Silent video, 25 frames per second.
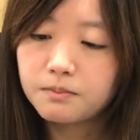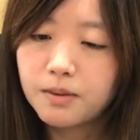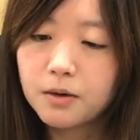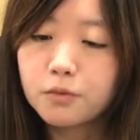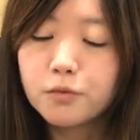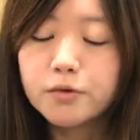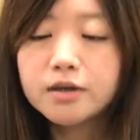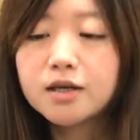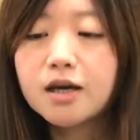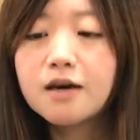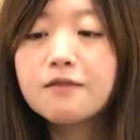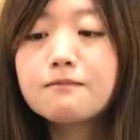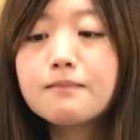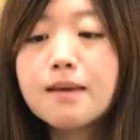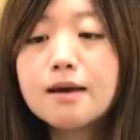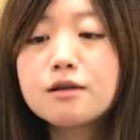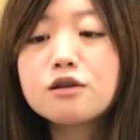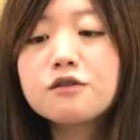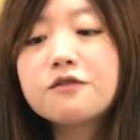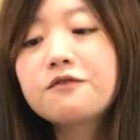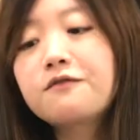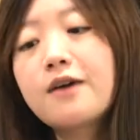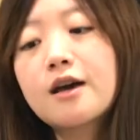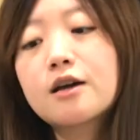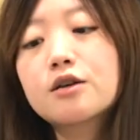But we can
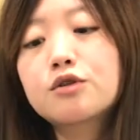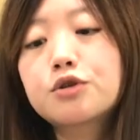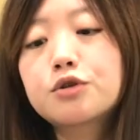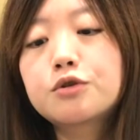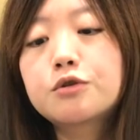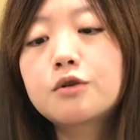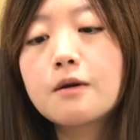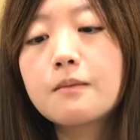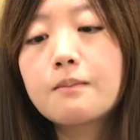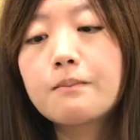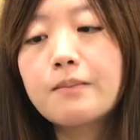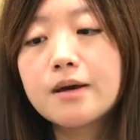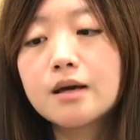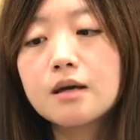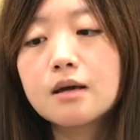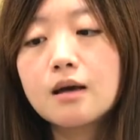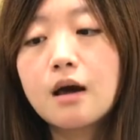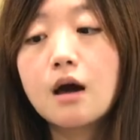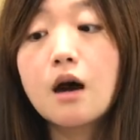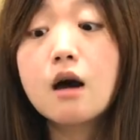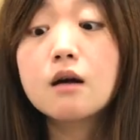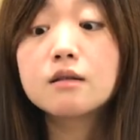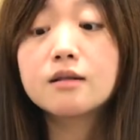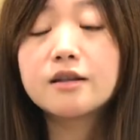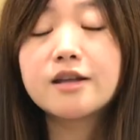manufacture a bag
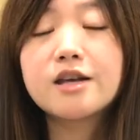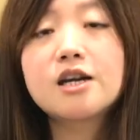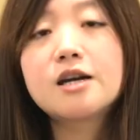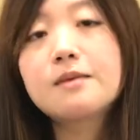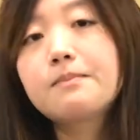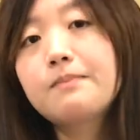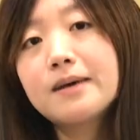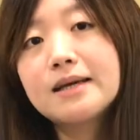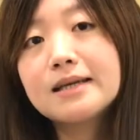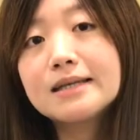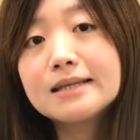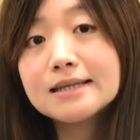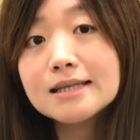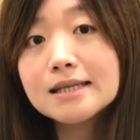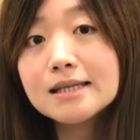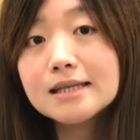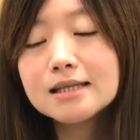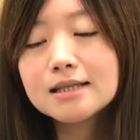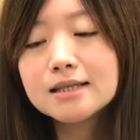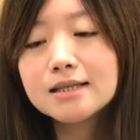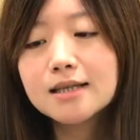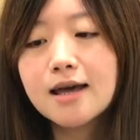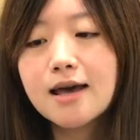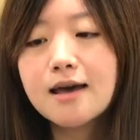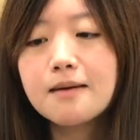on their
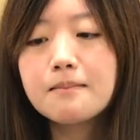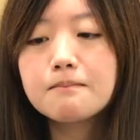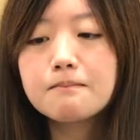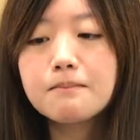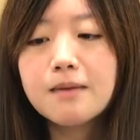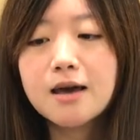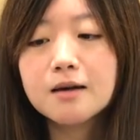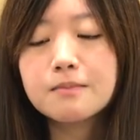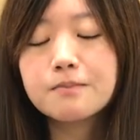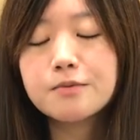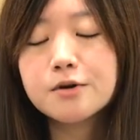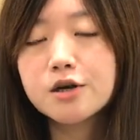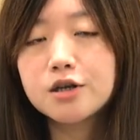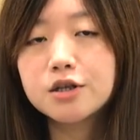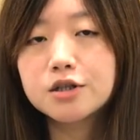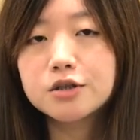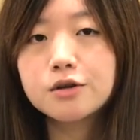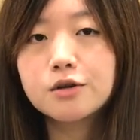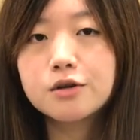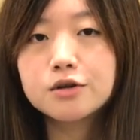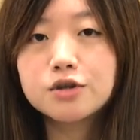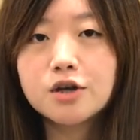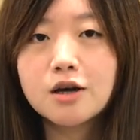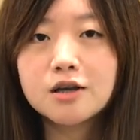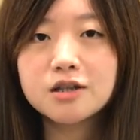basis and make
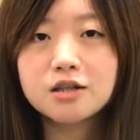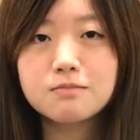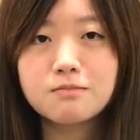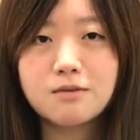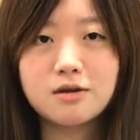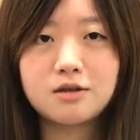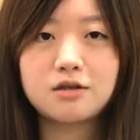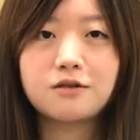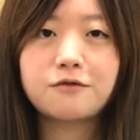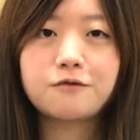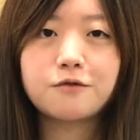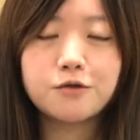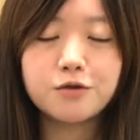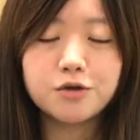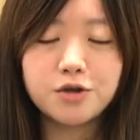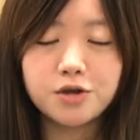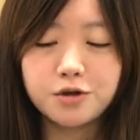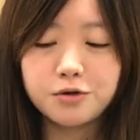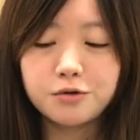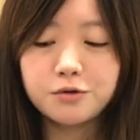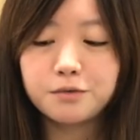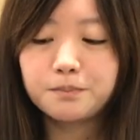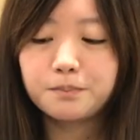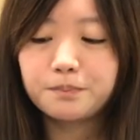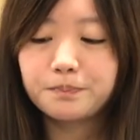personal adjustments for
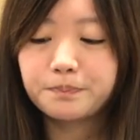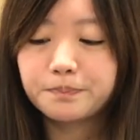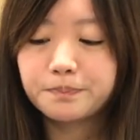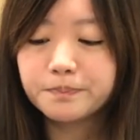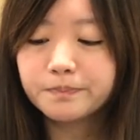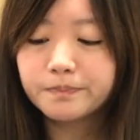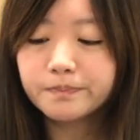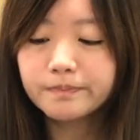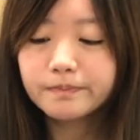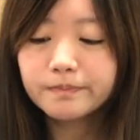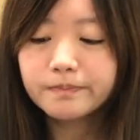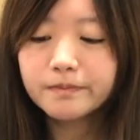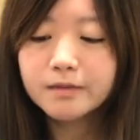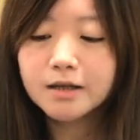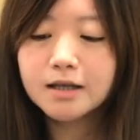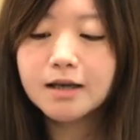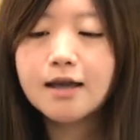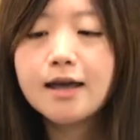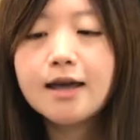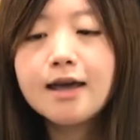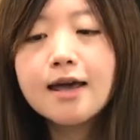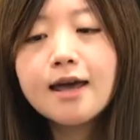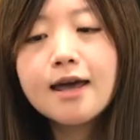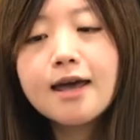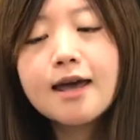you.
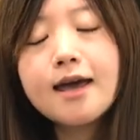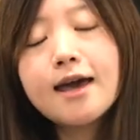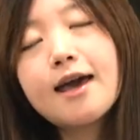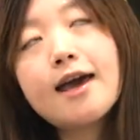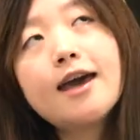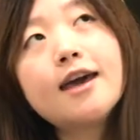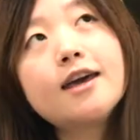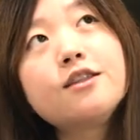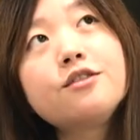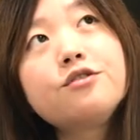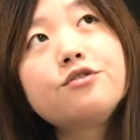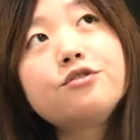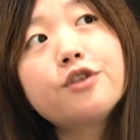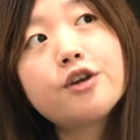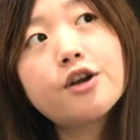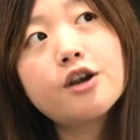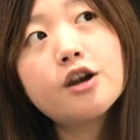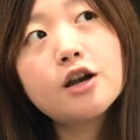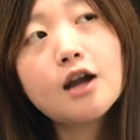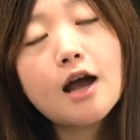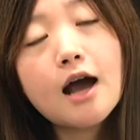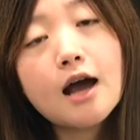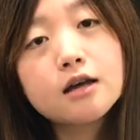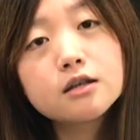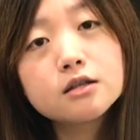And
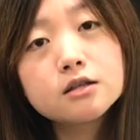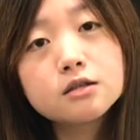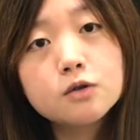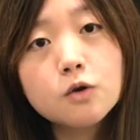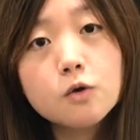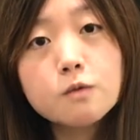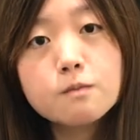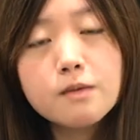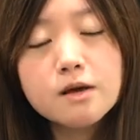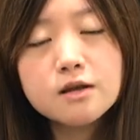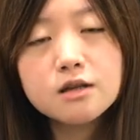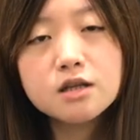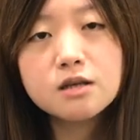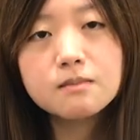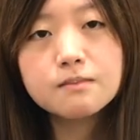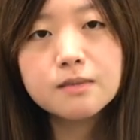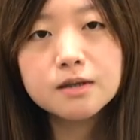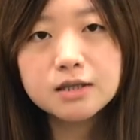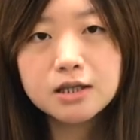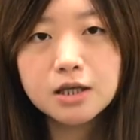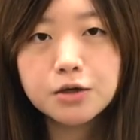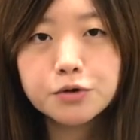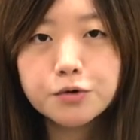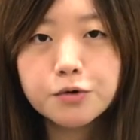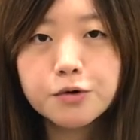there are so many
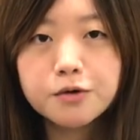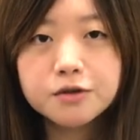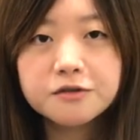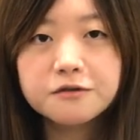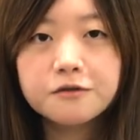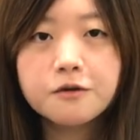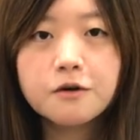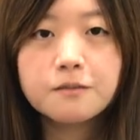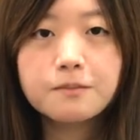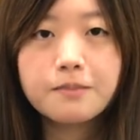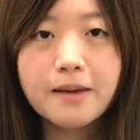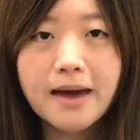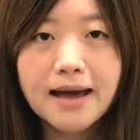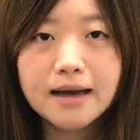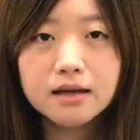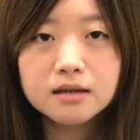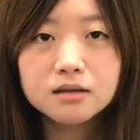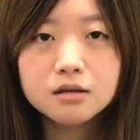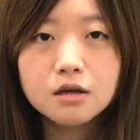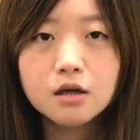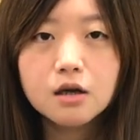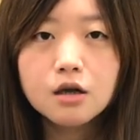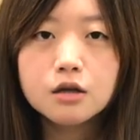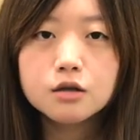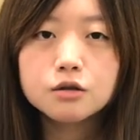materials for
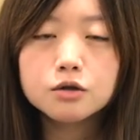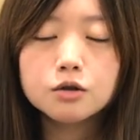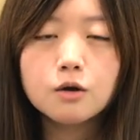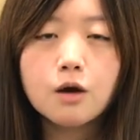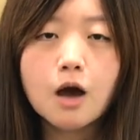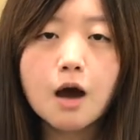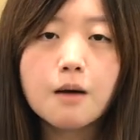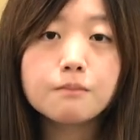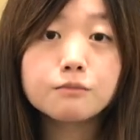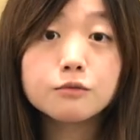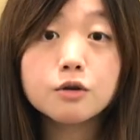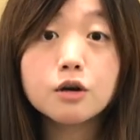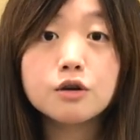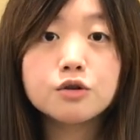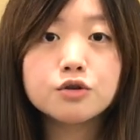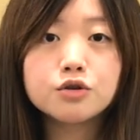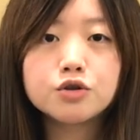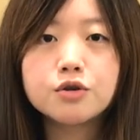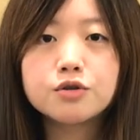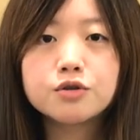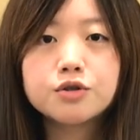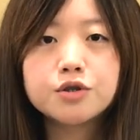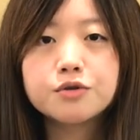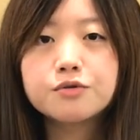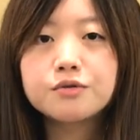bags, so I'm not
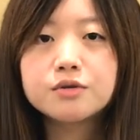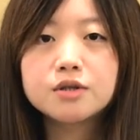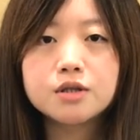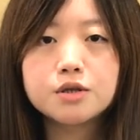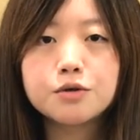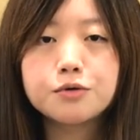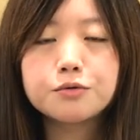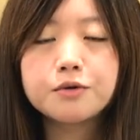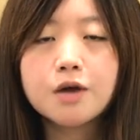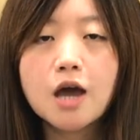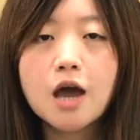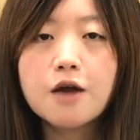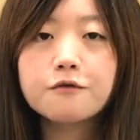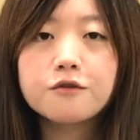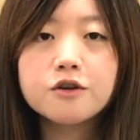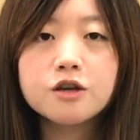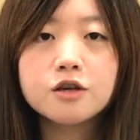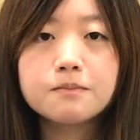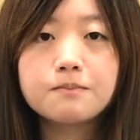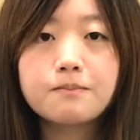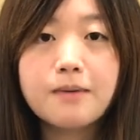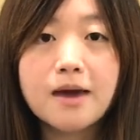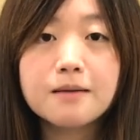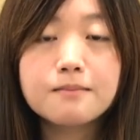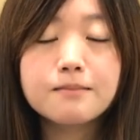introducing you
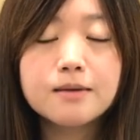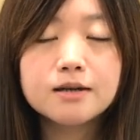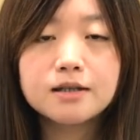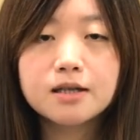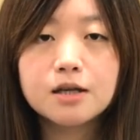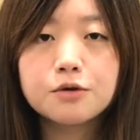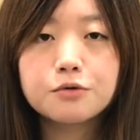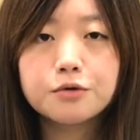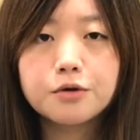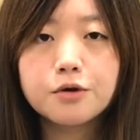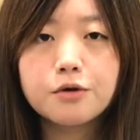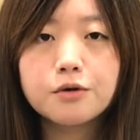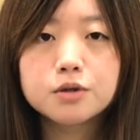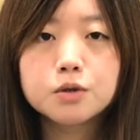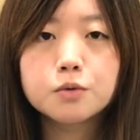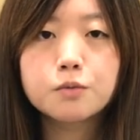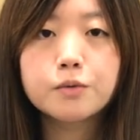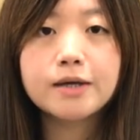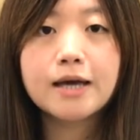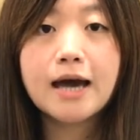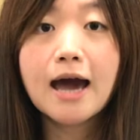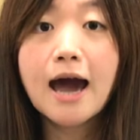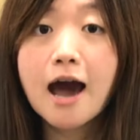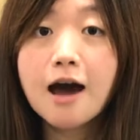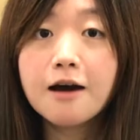every bag materials
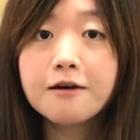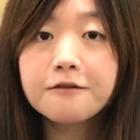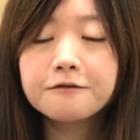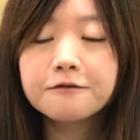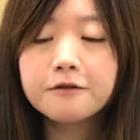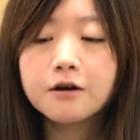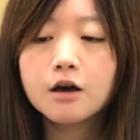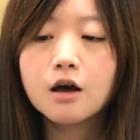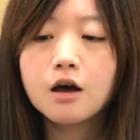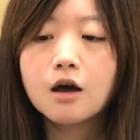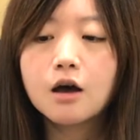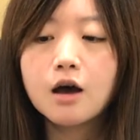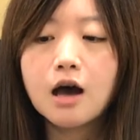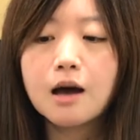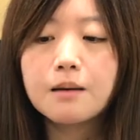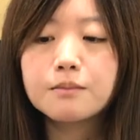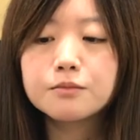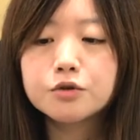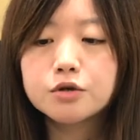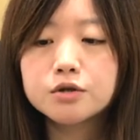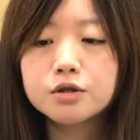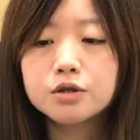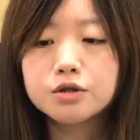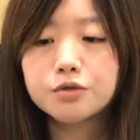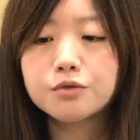we have.
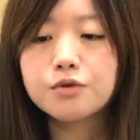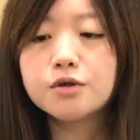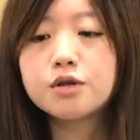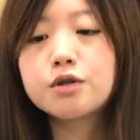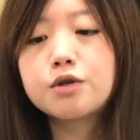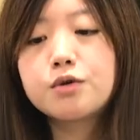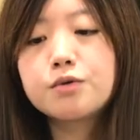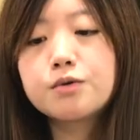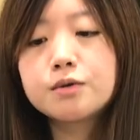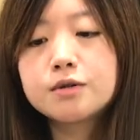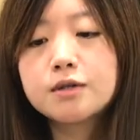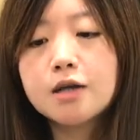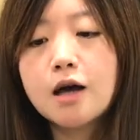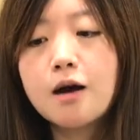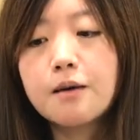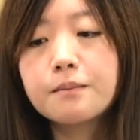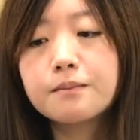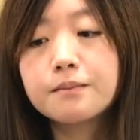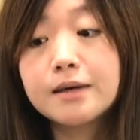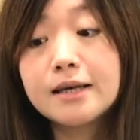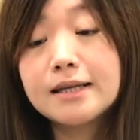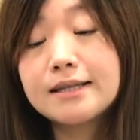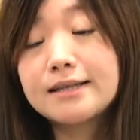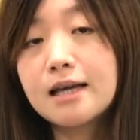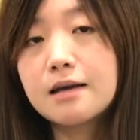I'm just showing you
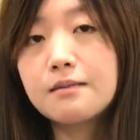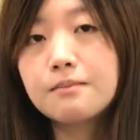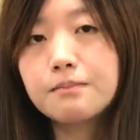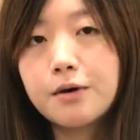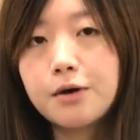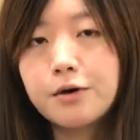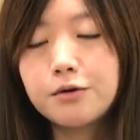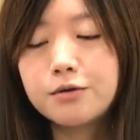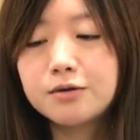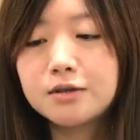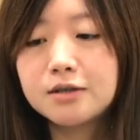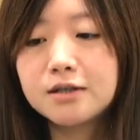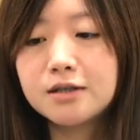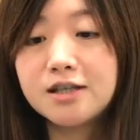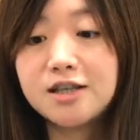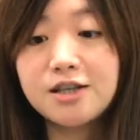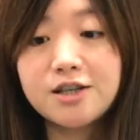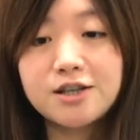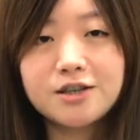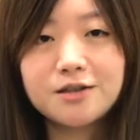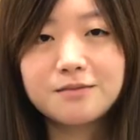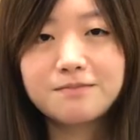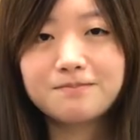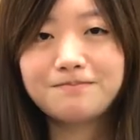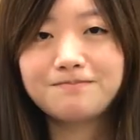some examples
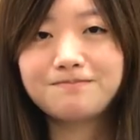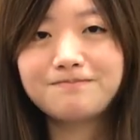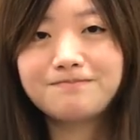here.